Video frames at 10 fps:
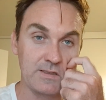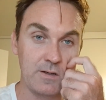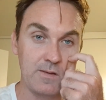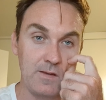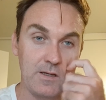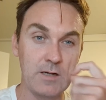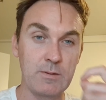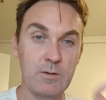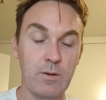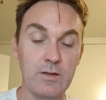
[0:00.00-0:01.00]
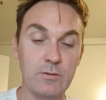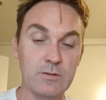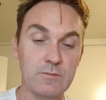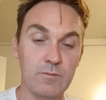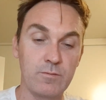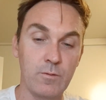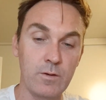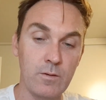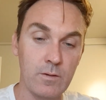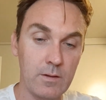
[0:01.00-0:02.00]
So I think it'll be quite useful for you.